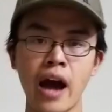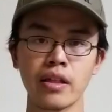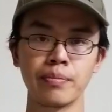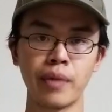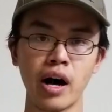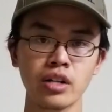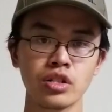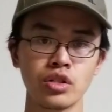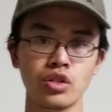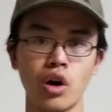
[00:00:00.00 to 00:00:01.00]
of the box
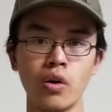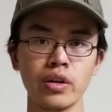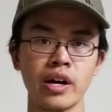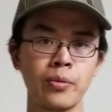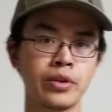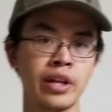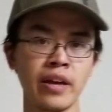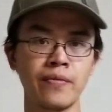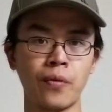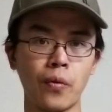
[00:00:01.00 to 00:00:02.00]
only come with an
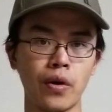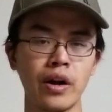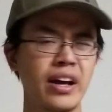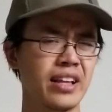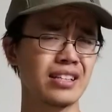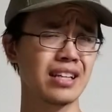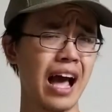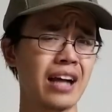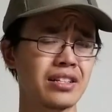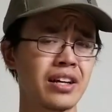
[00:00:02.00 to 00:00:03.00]
8.4. That's
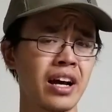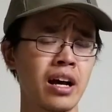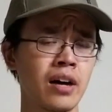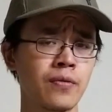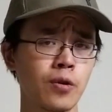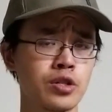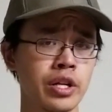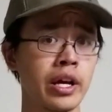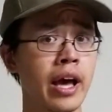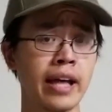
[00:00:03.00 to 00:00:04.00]
actually kind of unfortunate.
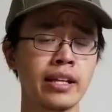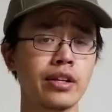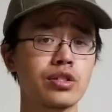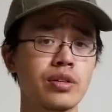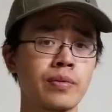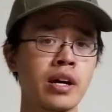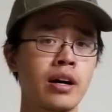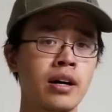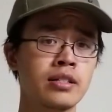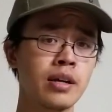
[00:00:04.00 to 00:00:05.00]
And then there's some
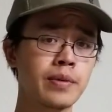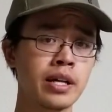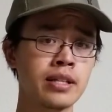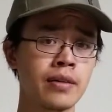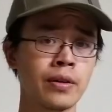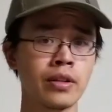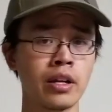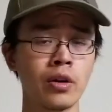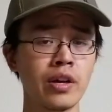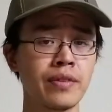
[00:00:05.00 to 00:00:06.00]
guns out there that
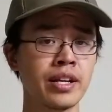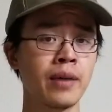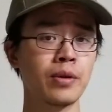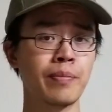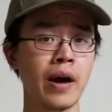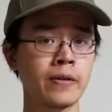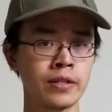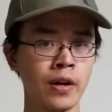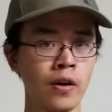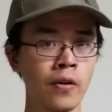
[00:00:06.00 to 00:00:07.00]
don't even come with batteries
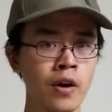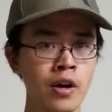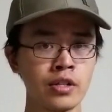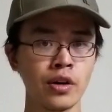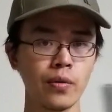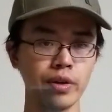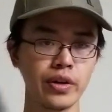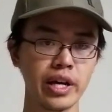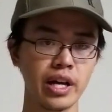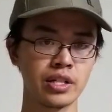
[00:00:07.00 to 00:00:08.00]
at all. So when you
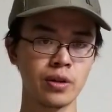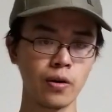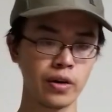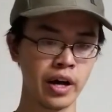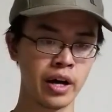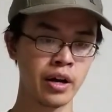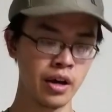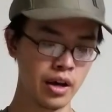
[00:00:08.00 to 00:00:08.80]
get a starter gun